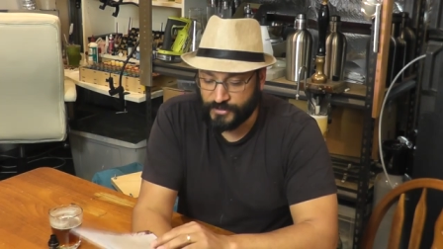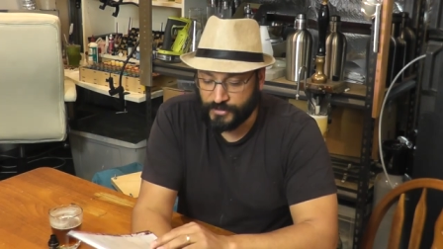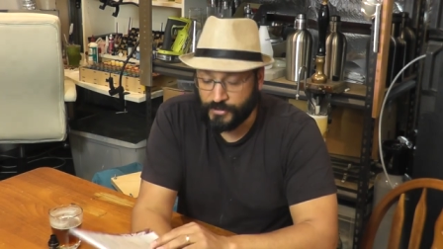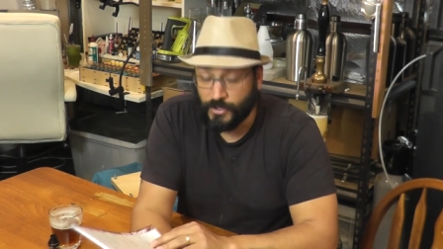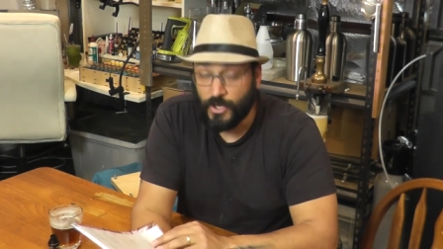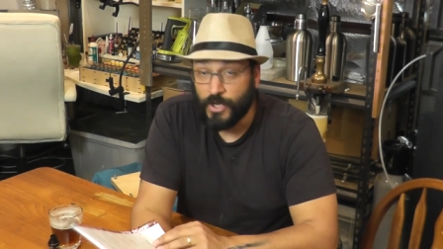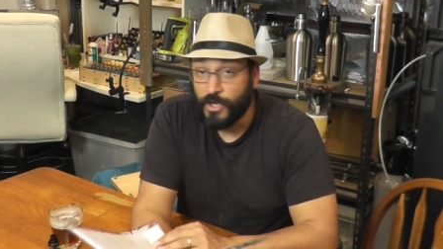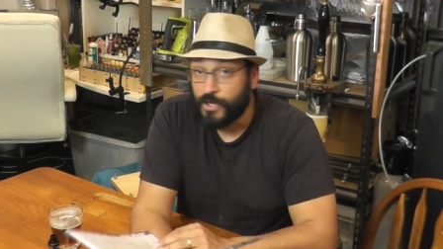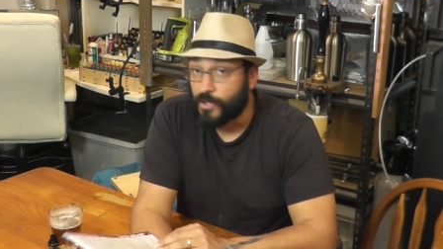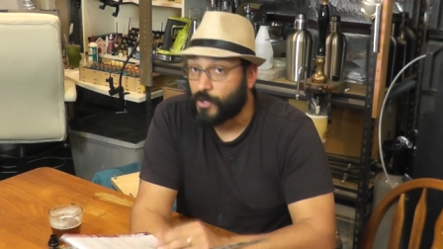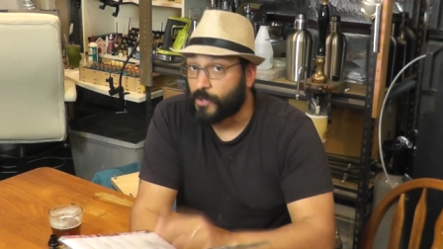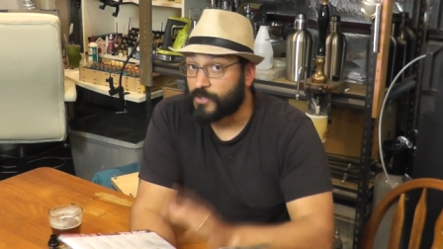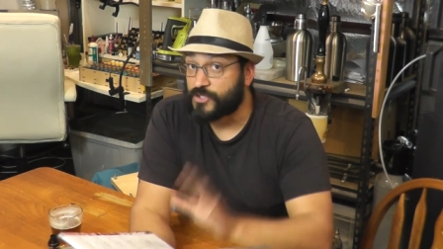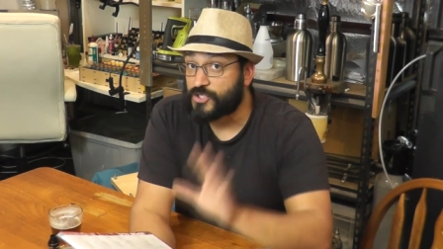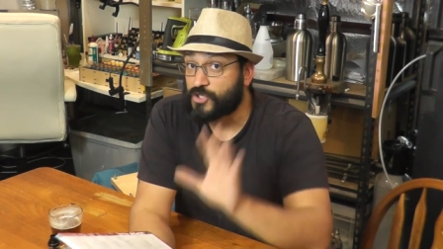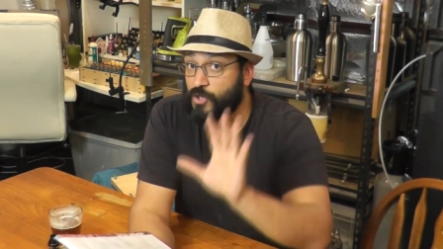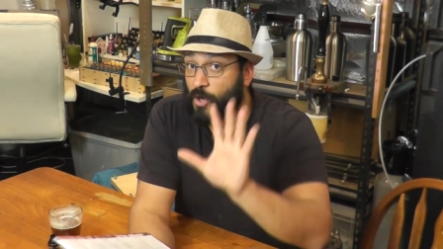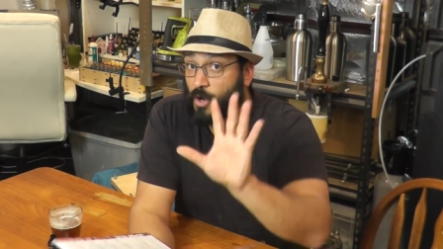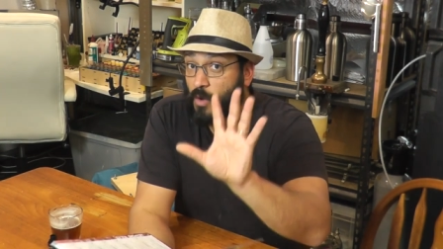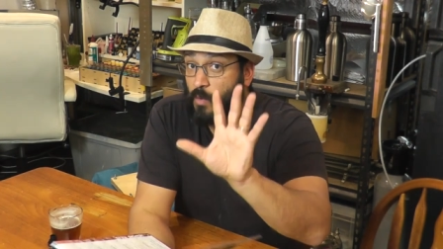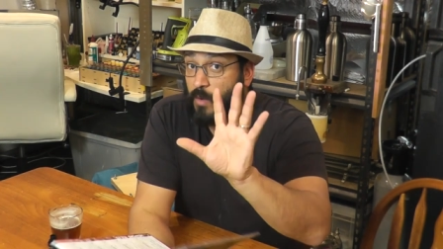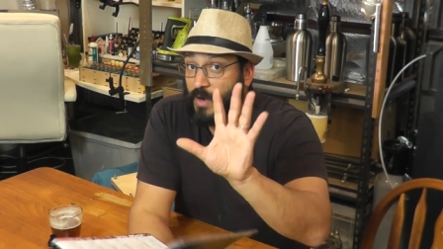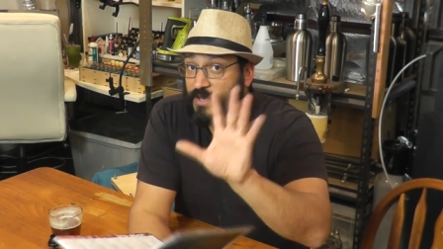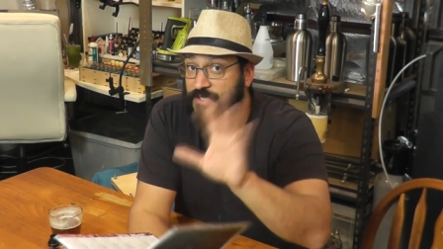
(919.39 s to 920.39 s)
and you know it's
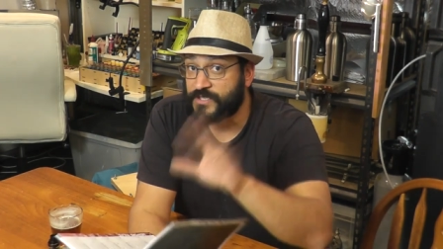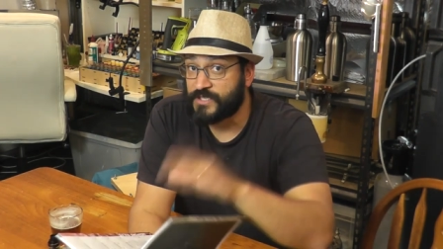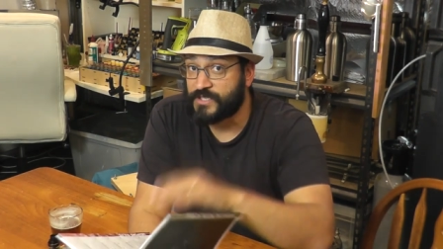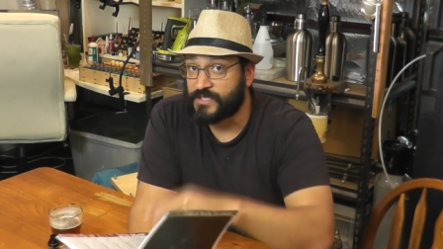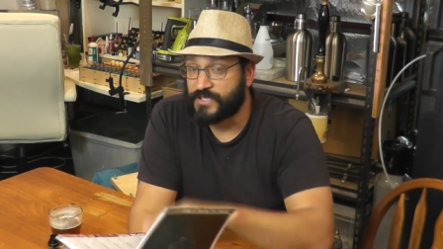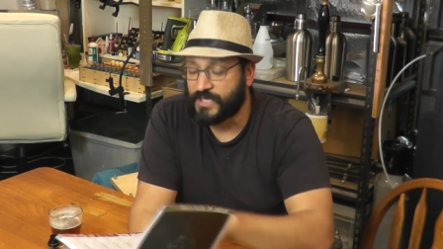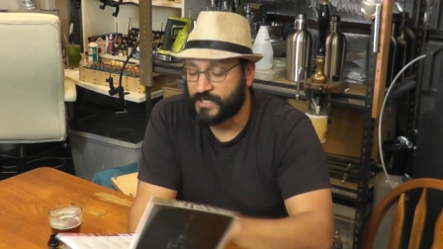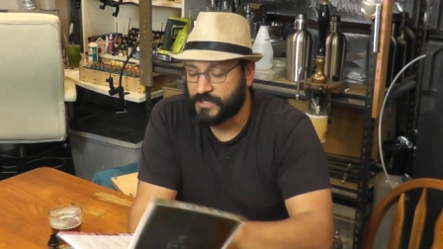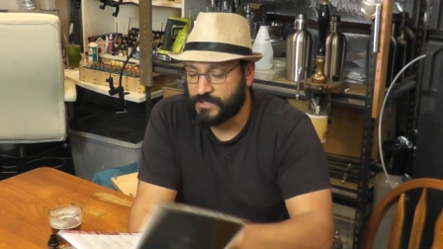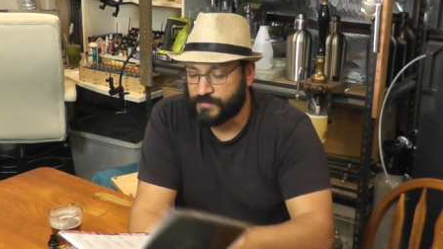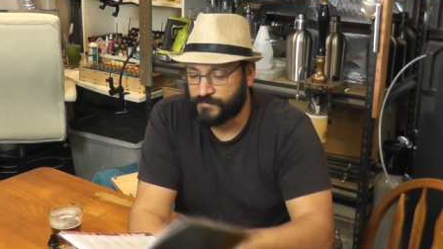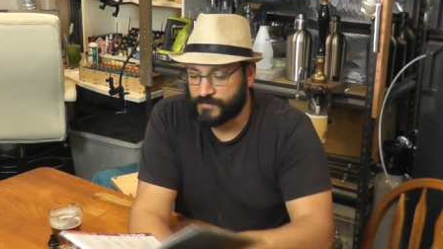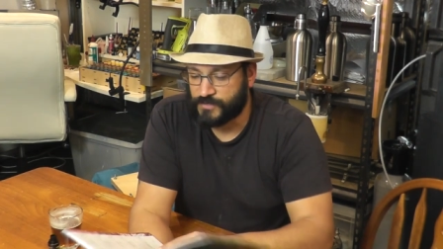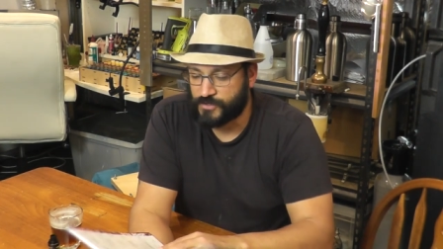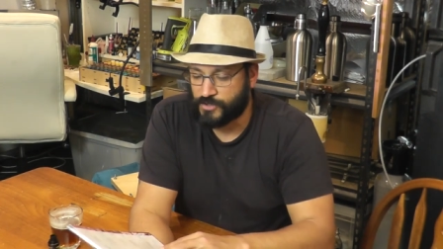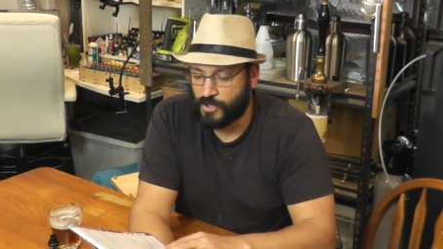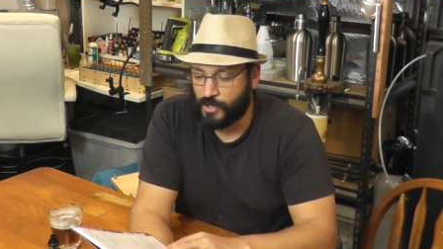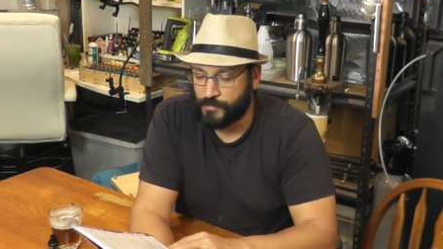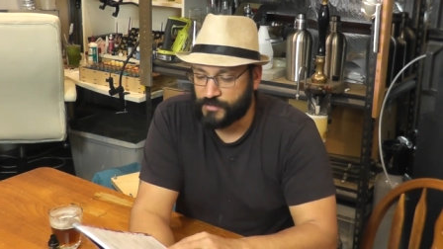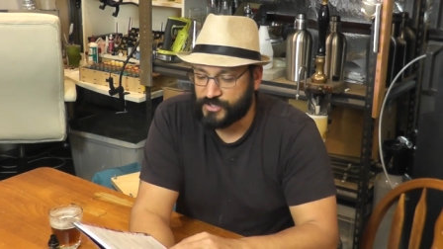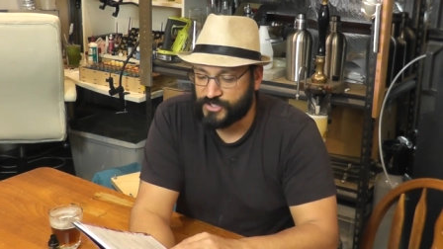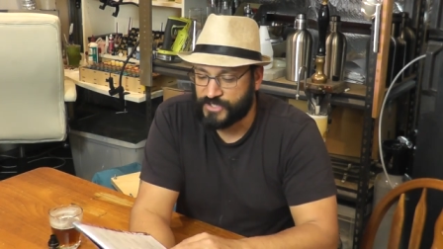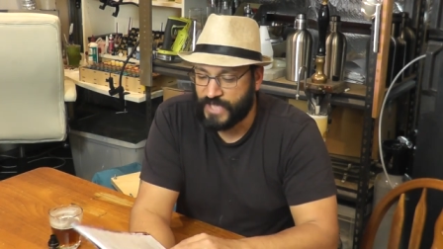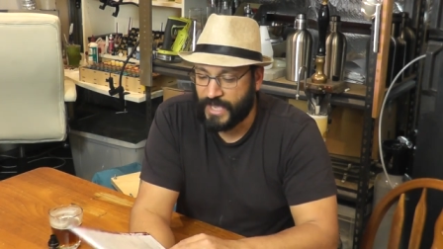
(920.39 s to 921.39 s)
not quite as intensive as
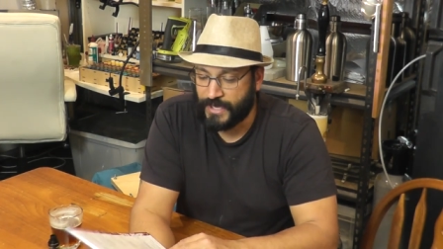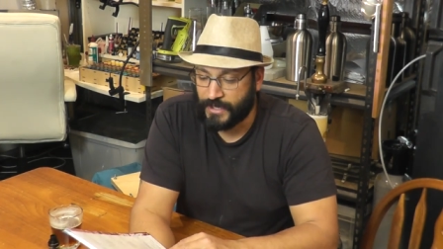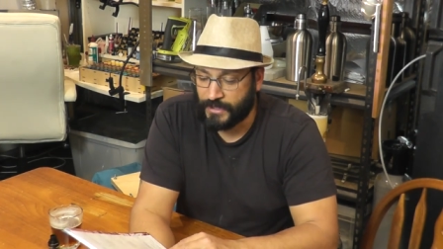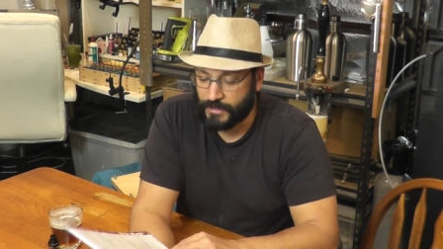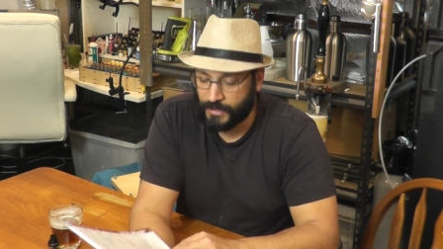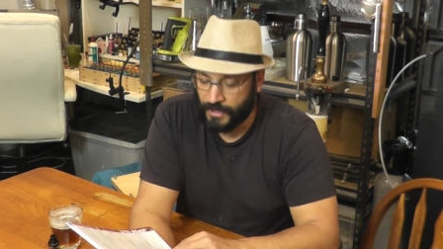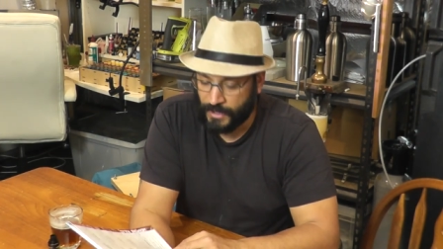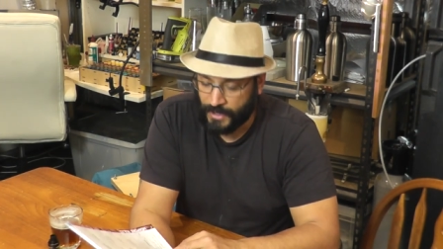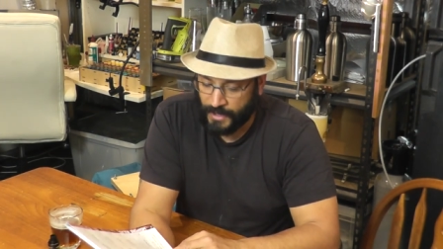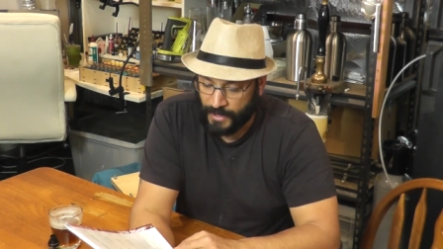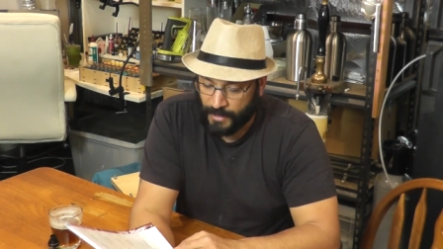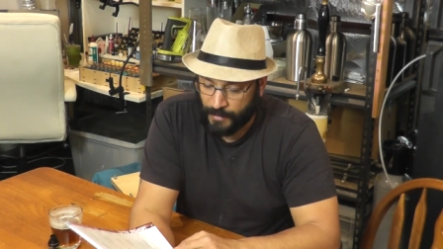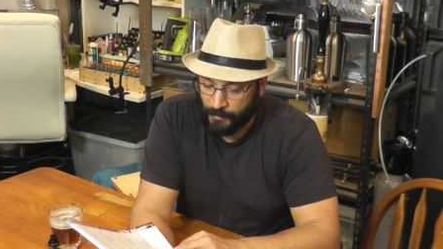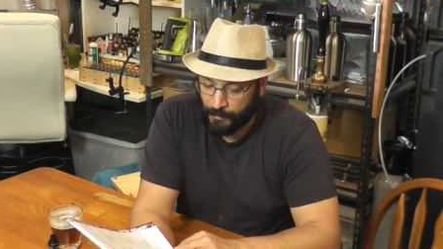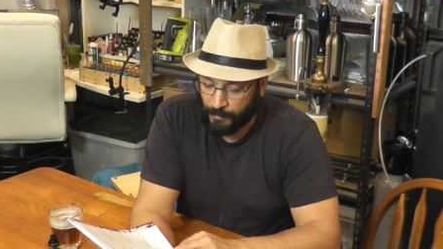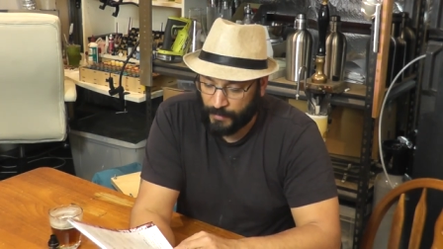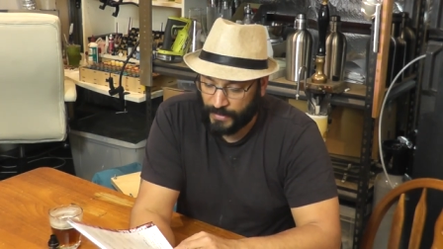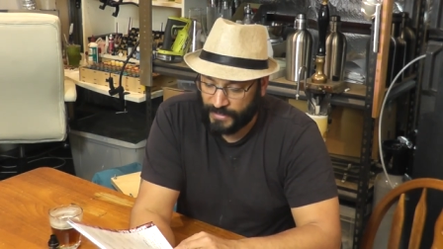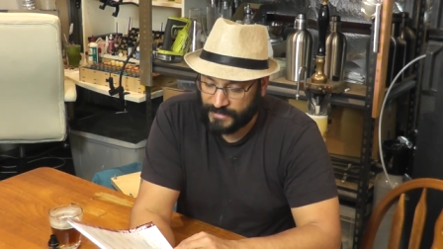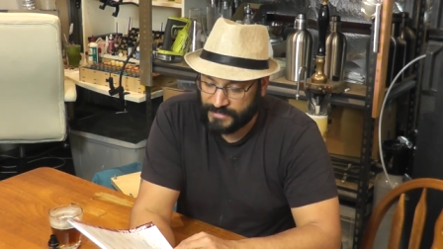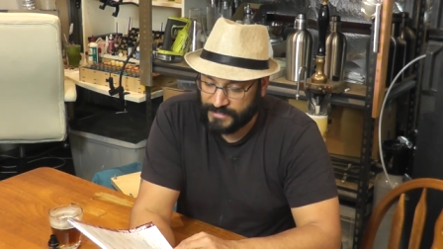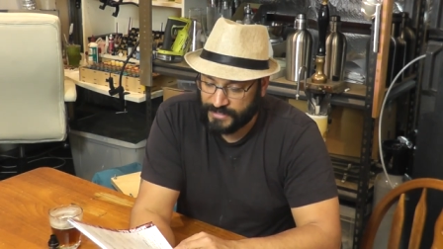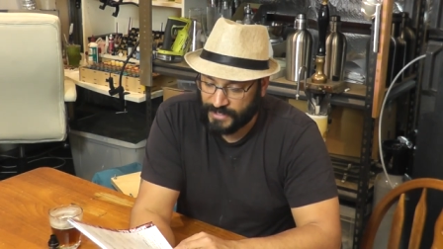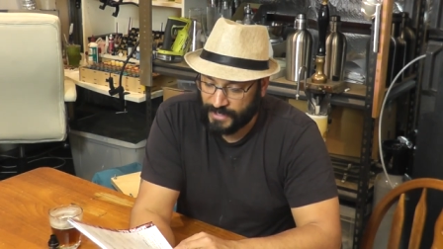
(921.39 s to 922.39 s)
skirmish Sangin,
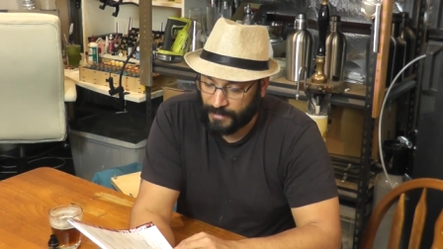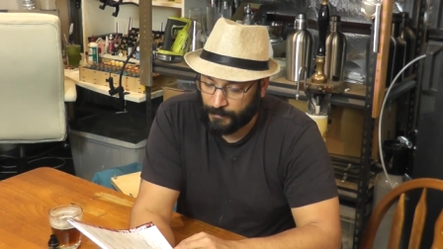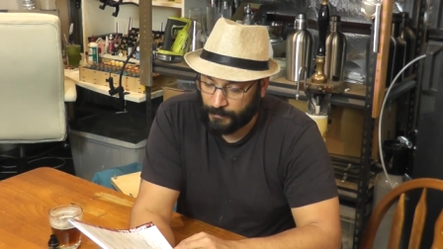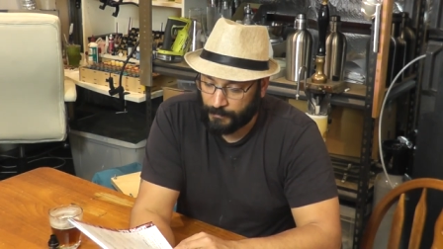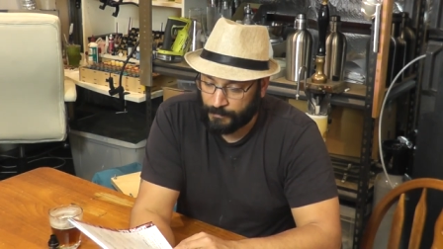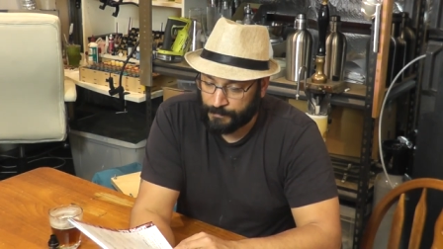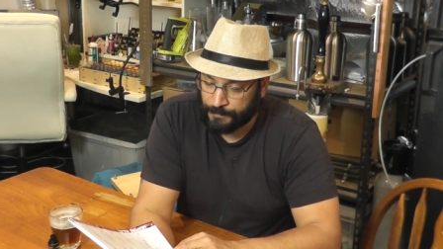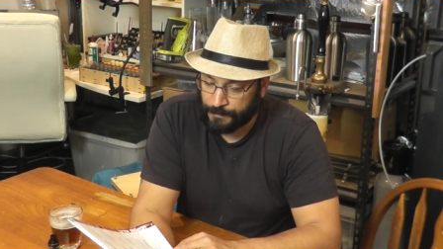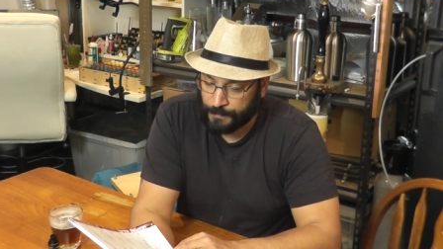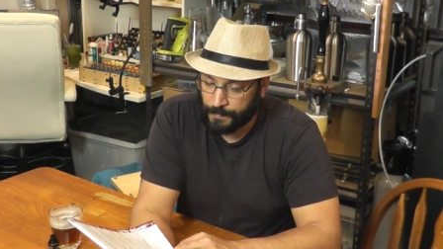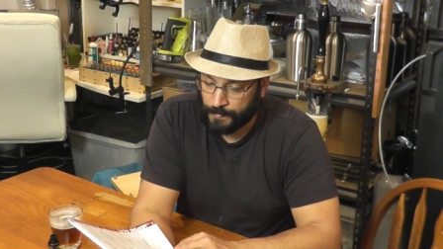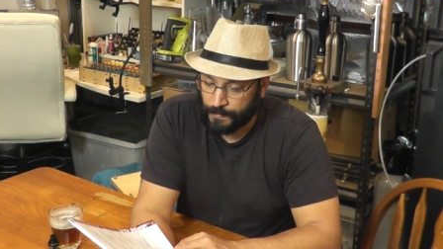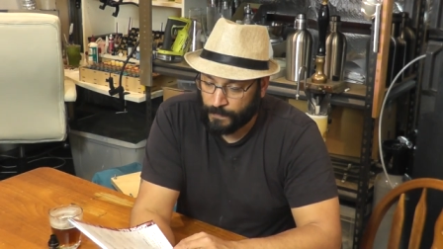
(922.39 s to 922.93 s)
but um,